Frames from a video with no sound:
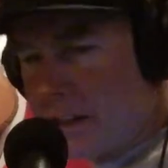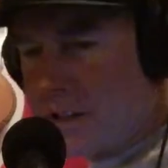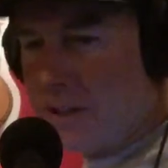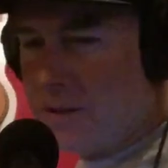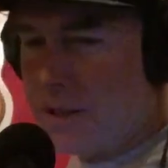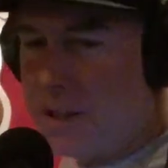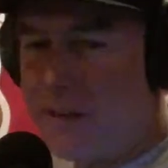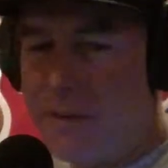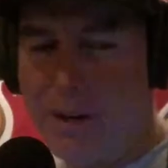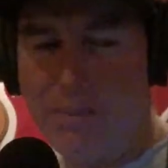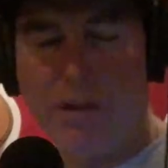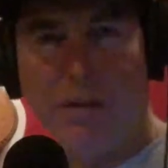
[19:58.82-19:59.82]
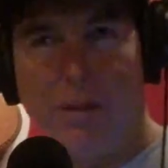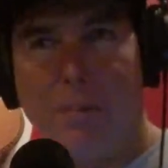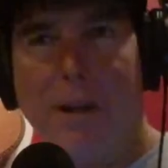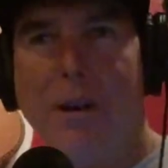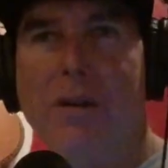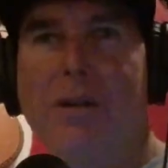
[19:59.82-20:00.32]
to give it up to
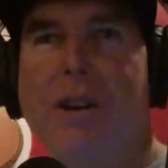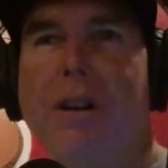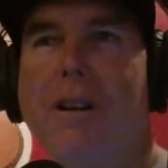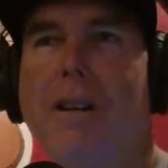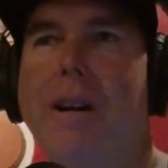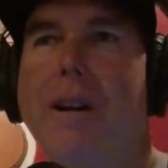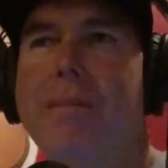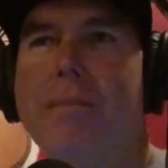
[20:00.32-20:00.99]
Romero as our